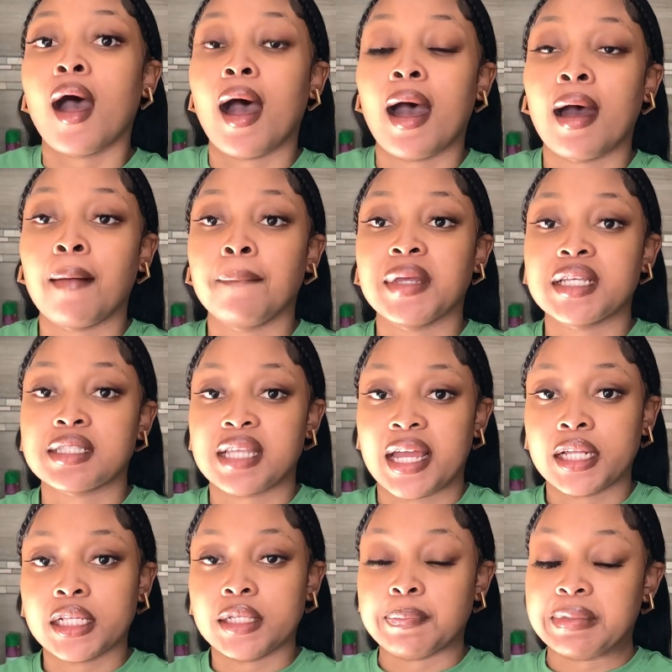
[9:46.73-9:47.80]

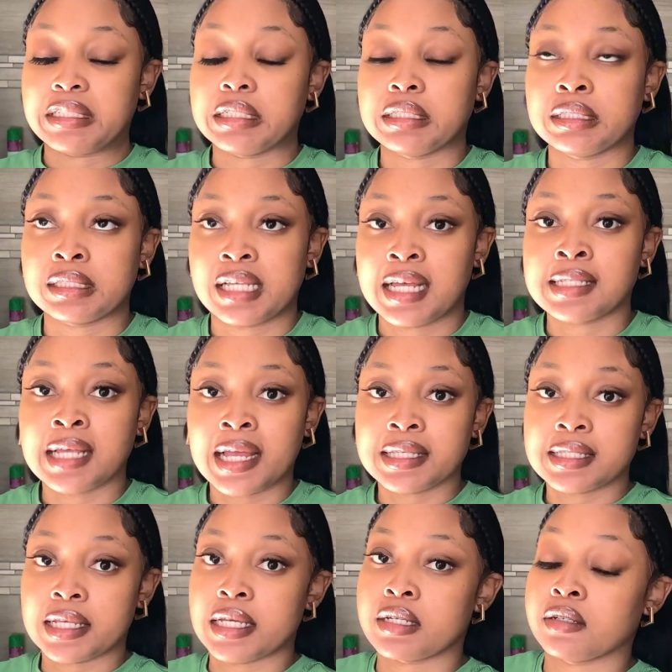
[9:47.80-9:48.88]
exactly, because as I
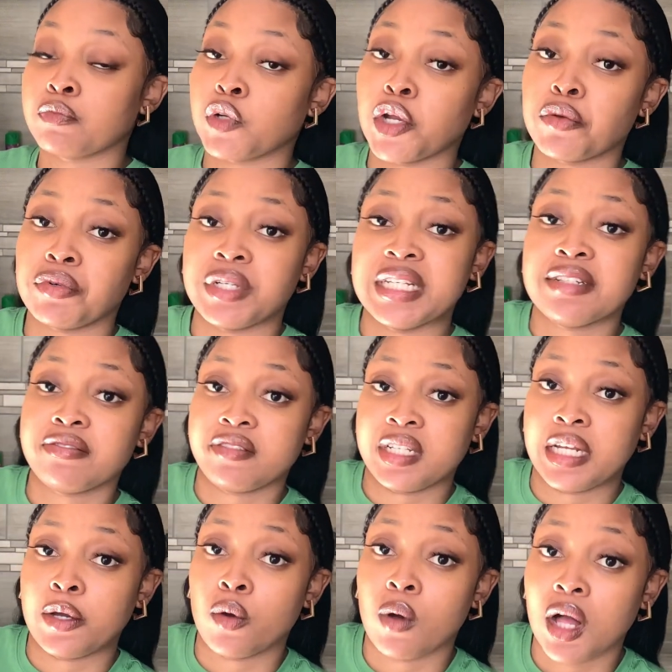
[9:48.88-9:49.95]
said, I'm not really
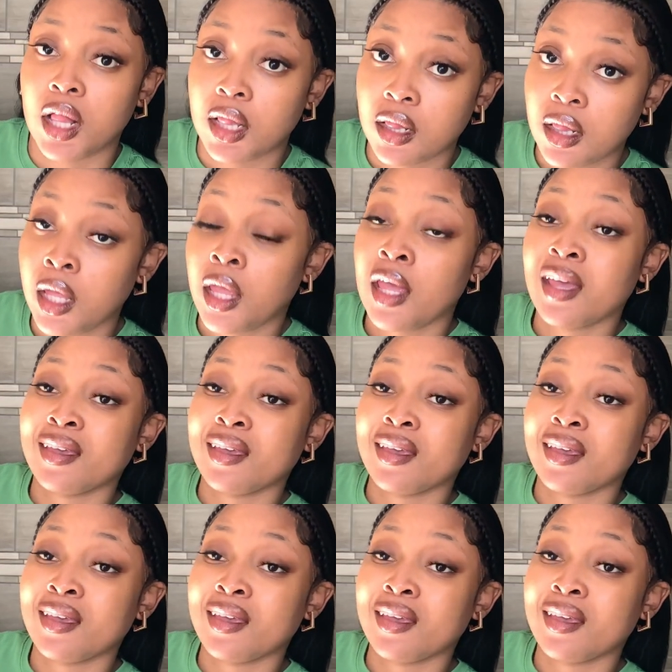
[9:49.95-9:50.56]
feeling well.